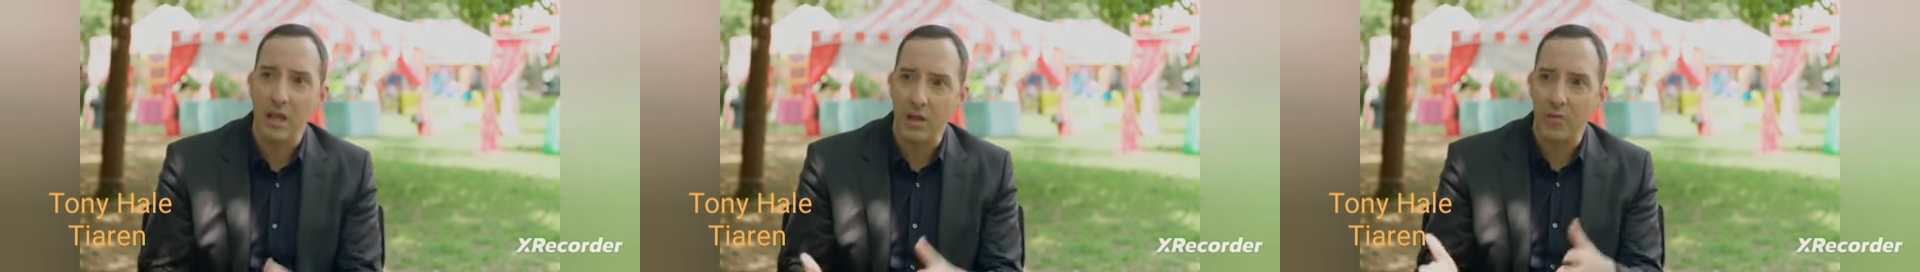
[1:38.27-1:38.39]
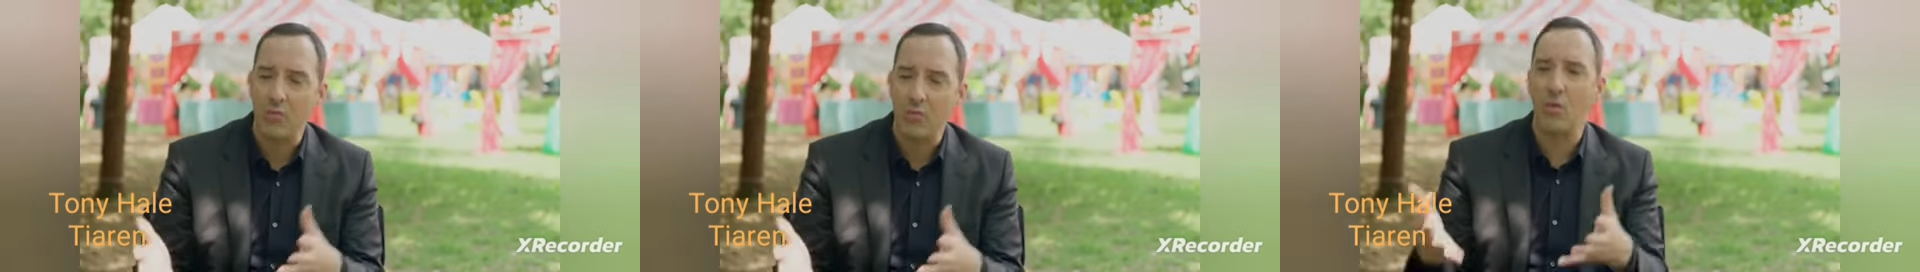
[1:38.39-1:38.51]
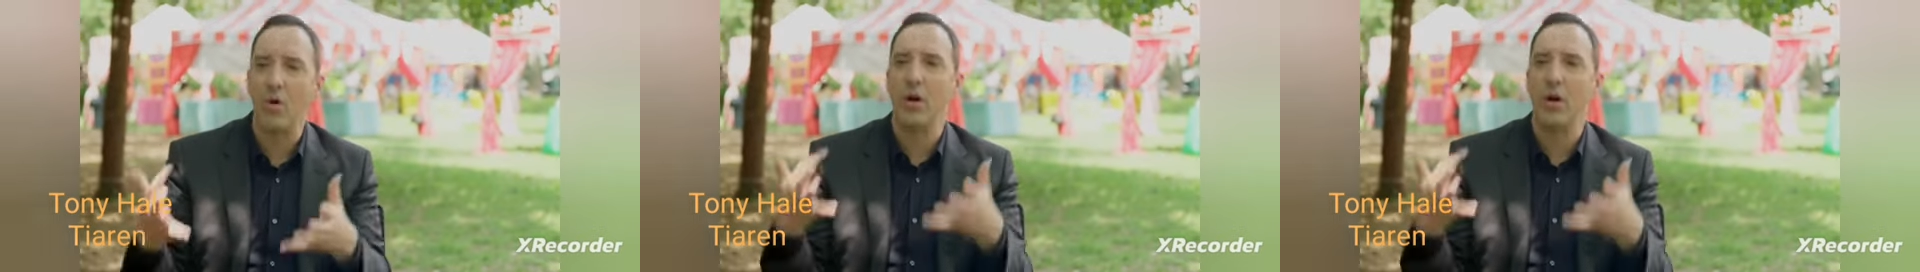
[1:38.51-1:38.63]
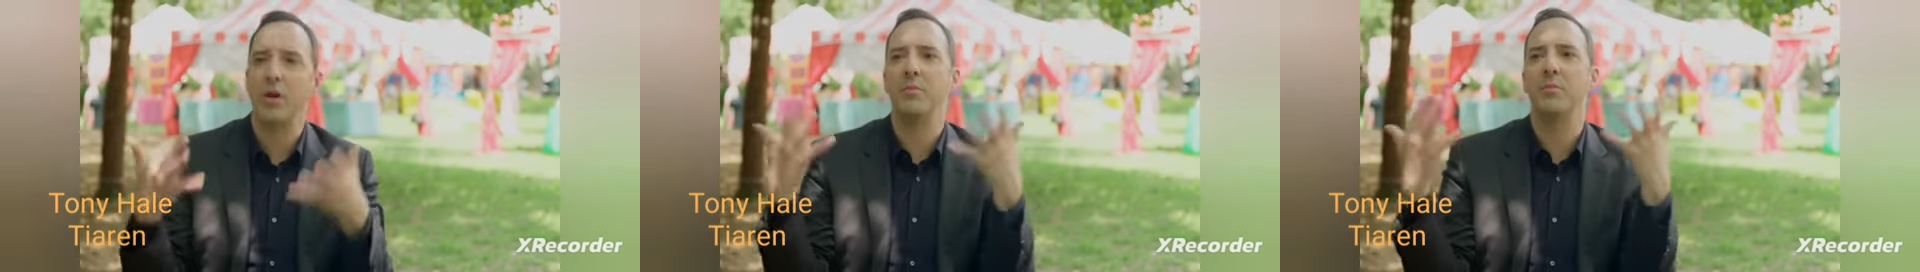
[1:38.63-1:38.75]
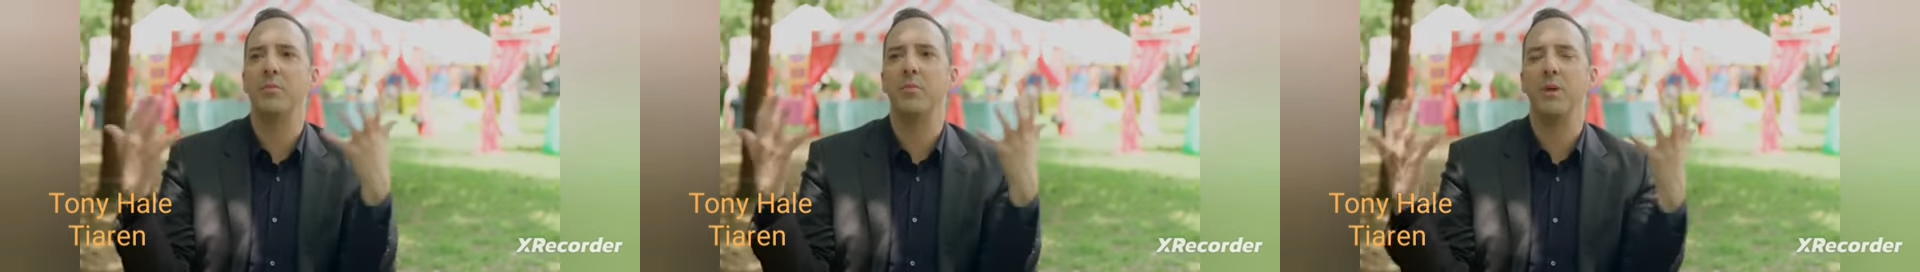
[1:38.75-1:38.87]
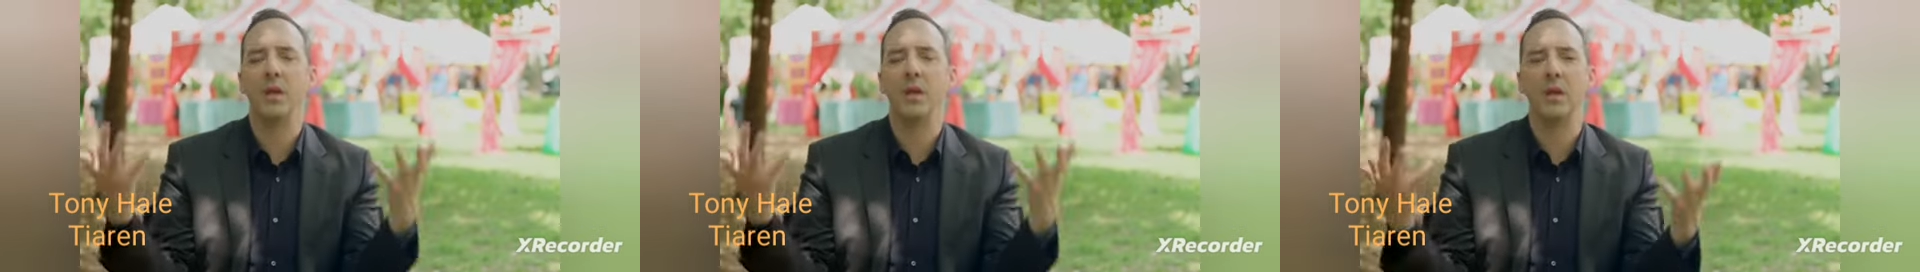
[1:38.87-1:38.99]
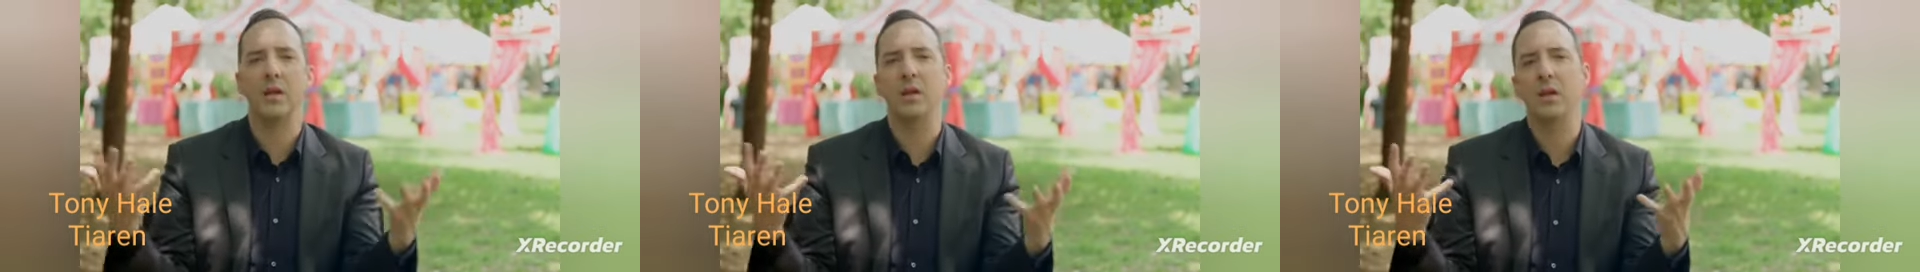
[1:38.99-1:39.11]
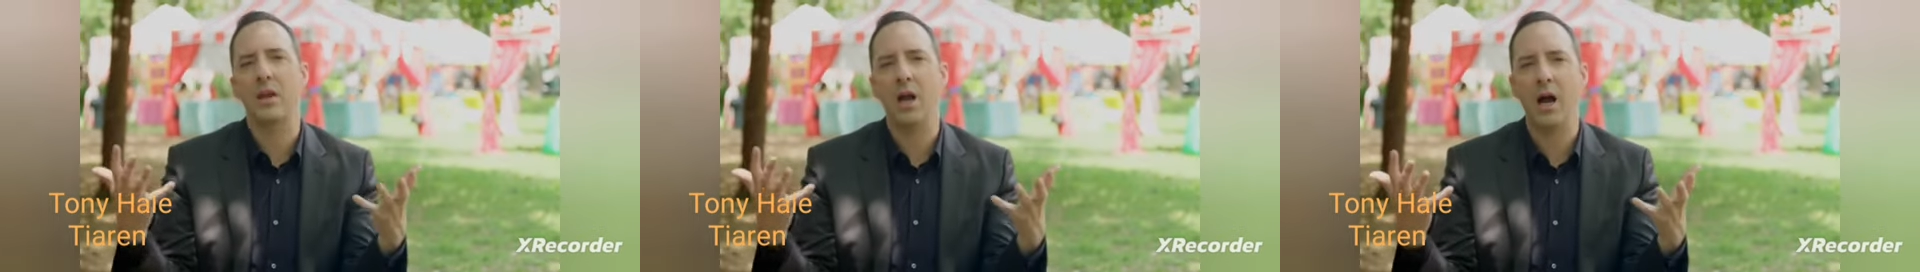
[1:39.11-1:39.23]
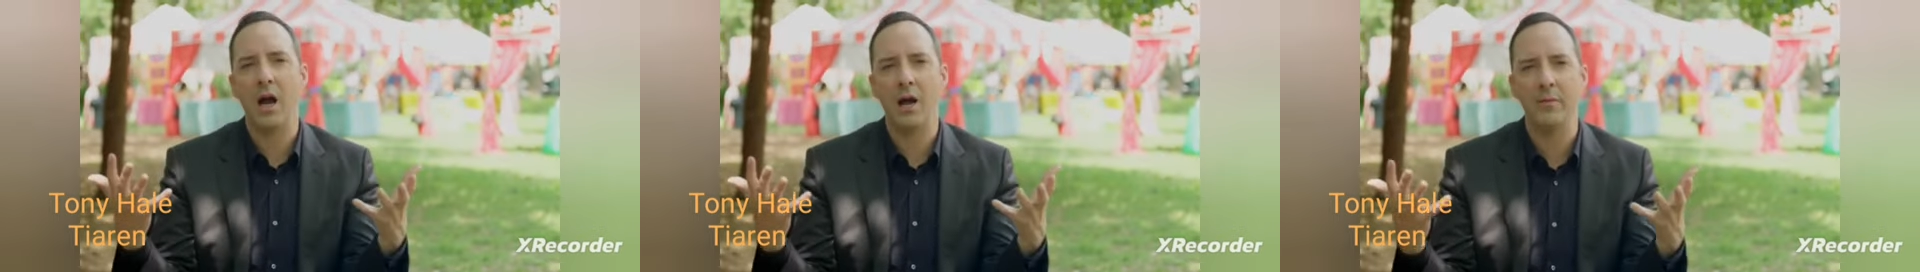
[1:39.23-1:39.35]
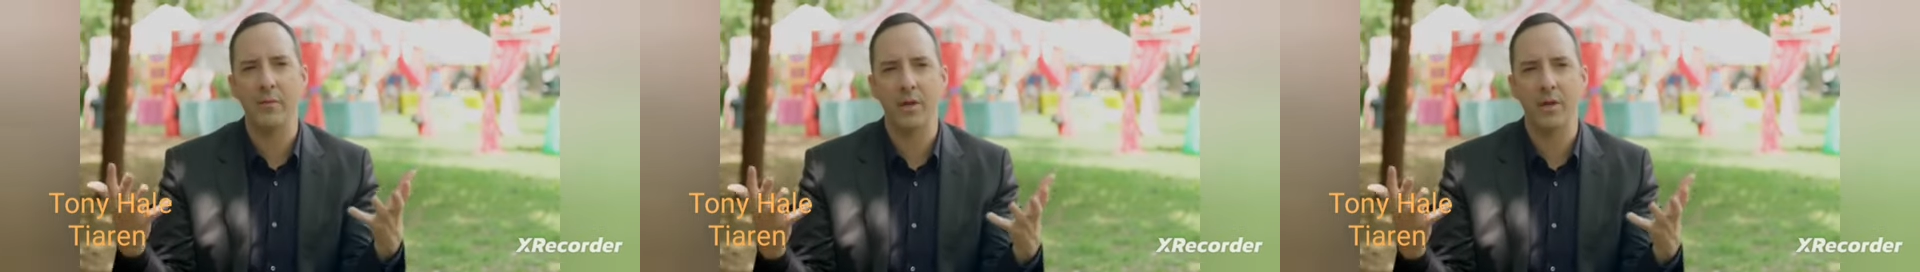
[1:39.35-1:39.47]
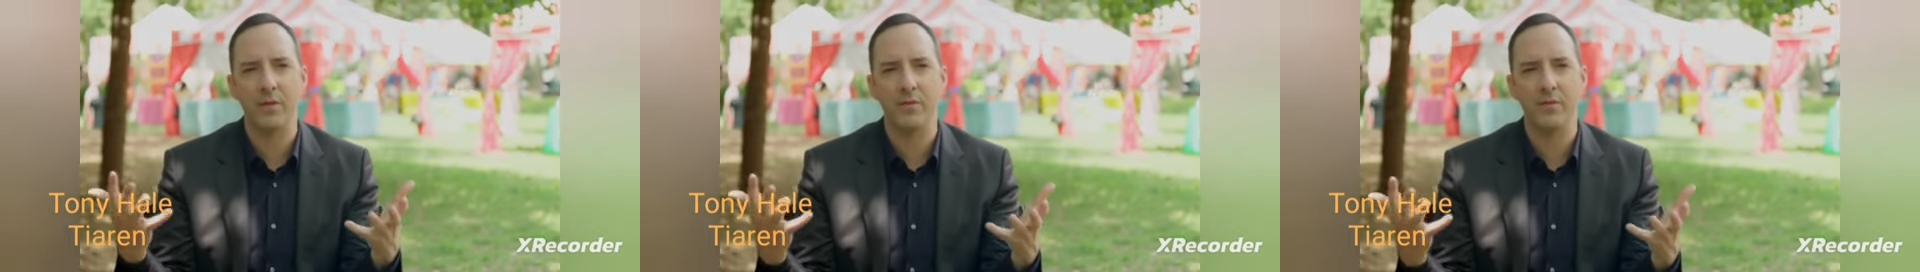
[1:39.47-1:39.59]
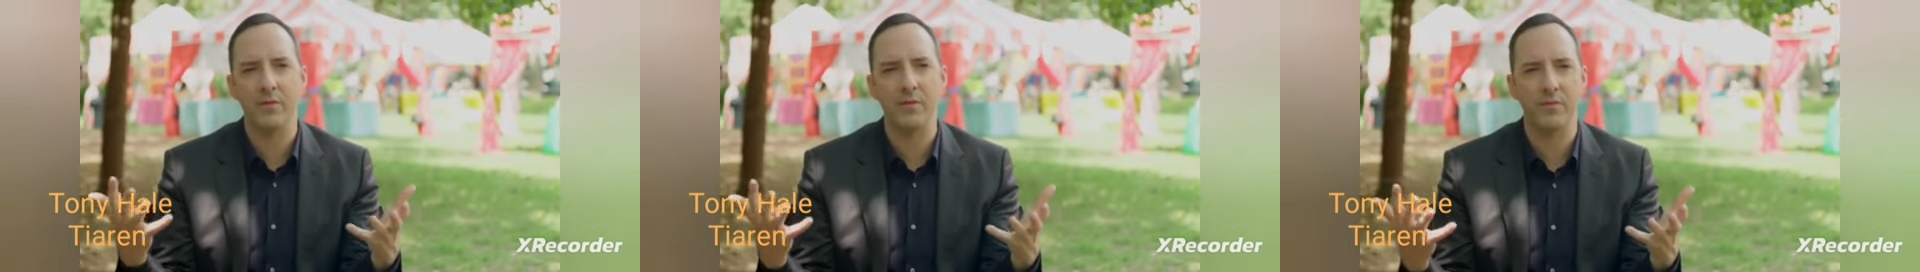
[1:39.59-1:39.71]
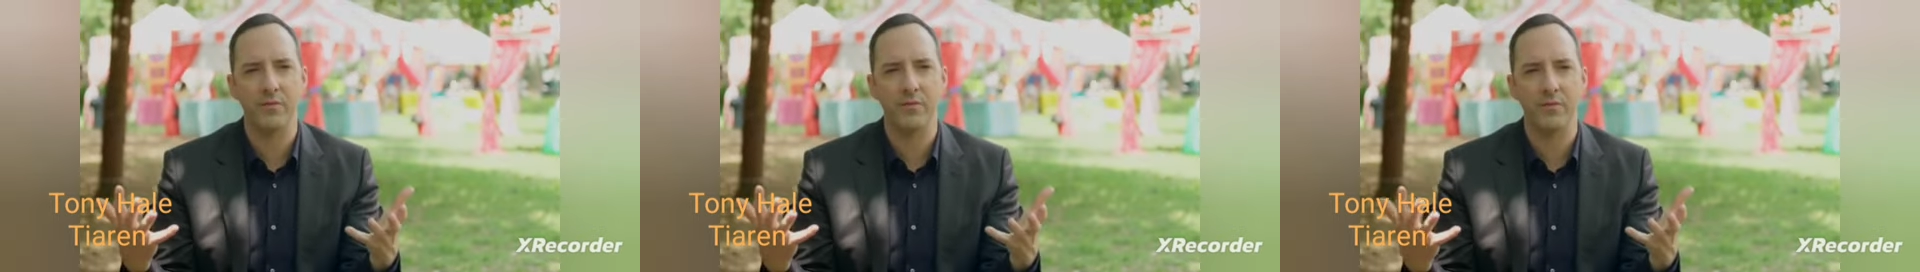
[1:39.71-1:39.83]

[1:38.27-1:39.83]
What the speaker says: in one big comic